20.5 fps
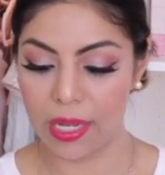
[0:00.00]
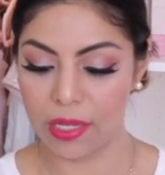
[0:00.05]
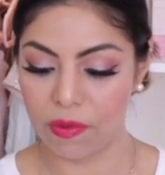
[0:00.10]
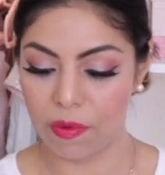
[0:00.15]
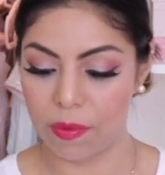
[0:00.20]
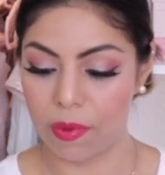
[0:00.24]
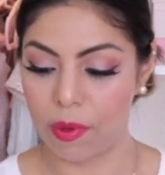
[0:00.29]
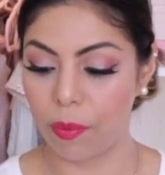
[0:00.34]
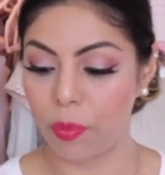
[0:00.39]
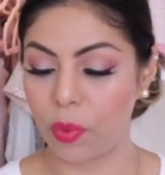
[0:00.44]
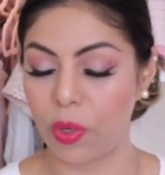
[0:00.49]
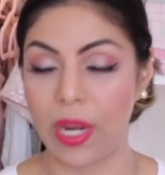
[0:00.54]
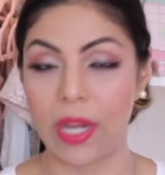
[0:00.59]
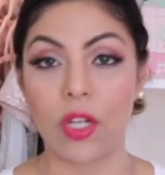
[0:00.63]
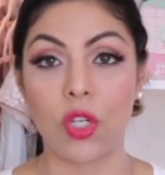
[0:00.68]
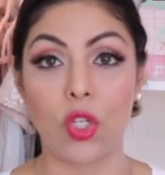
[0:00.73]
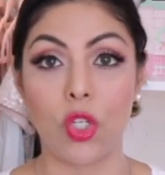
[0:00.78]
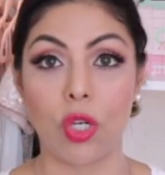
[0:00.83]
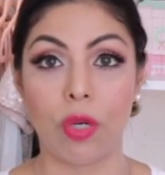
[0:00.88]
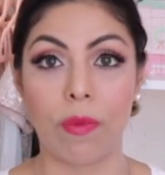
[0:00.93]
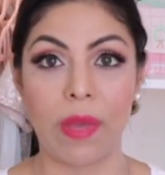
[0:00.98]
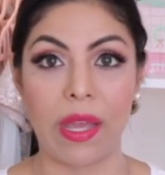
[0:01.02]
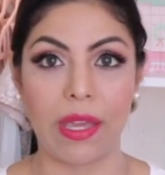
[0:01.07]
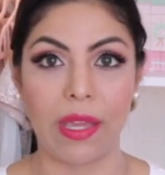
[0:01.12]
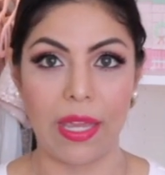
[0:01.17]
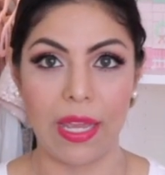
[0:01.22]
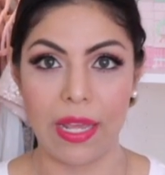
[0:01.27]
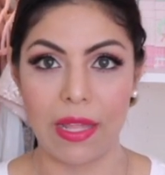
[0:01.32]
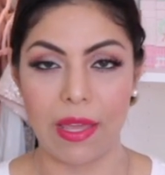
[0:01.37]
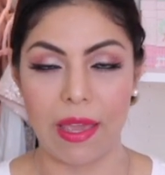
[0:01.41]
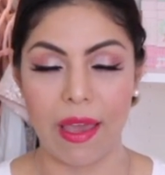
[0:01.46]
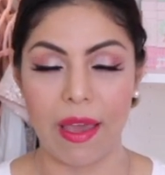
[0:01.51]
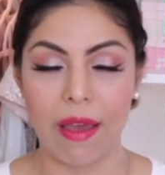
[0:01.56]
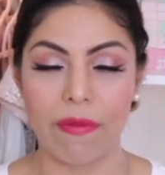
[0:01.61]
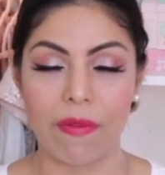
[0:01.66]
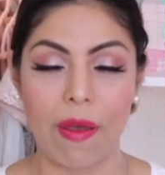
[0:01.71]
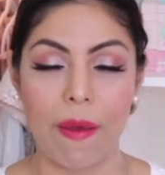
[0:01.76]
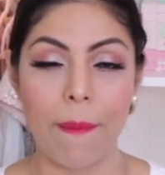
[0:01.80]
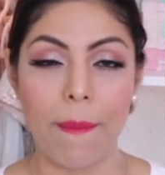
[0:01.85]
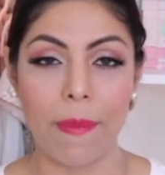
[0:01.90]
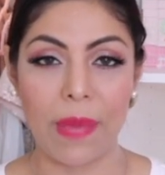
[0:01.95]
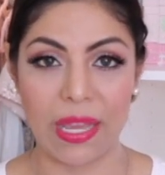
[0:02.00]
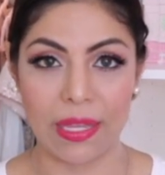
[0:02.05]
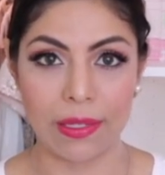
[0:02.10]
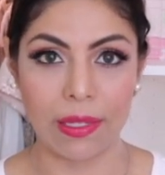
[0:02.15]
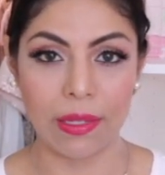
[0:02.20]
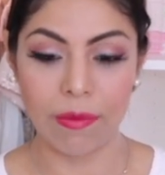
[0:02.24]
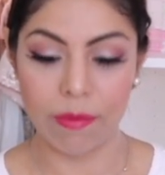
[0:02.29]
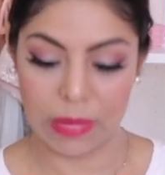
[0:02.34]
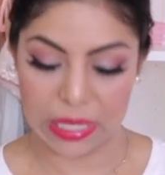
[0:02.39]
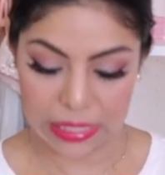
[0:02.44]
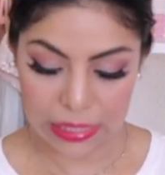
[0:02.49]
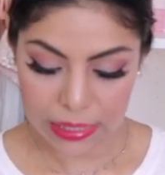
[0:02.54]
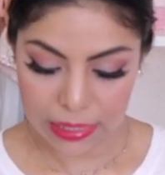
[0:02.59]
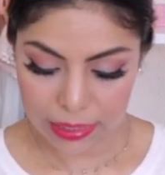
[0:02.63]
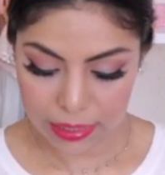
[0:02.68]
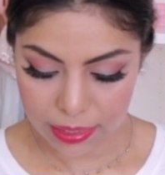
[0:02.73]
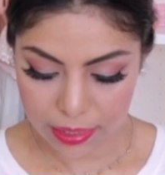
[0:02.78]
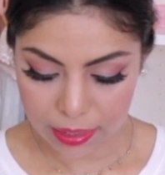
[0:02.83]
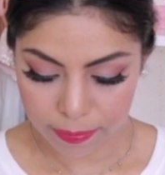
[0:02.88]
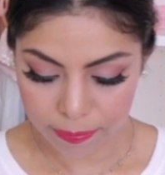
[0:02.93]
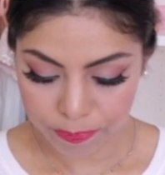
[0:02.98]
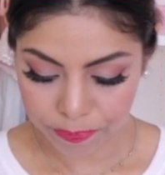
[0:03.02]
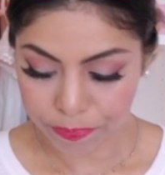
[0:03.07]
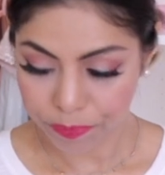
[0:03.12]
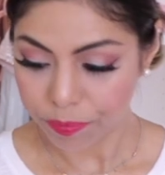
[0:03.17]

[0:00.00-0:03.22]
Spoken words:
It's from the brand Derma E. They have amazing mists.